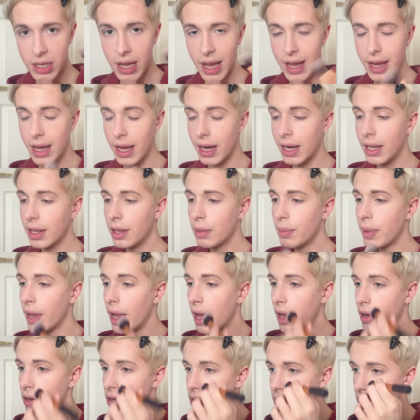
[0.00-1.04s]
take a little bit
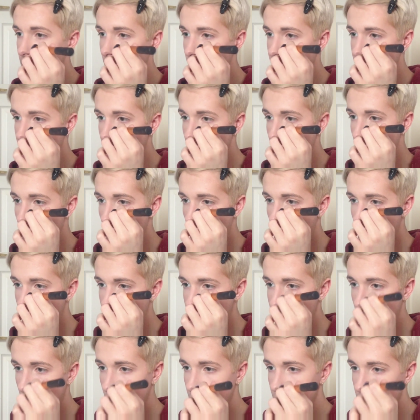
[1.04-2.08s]
and just take it right
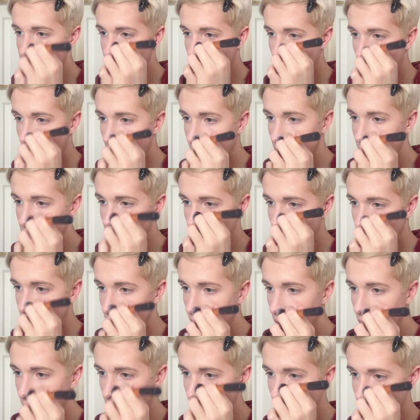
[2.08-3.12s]
down the sides of the
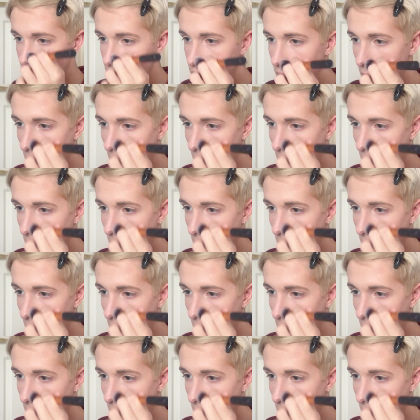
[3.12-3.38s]
nose.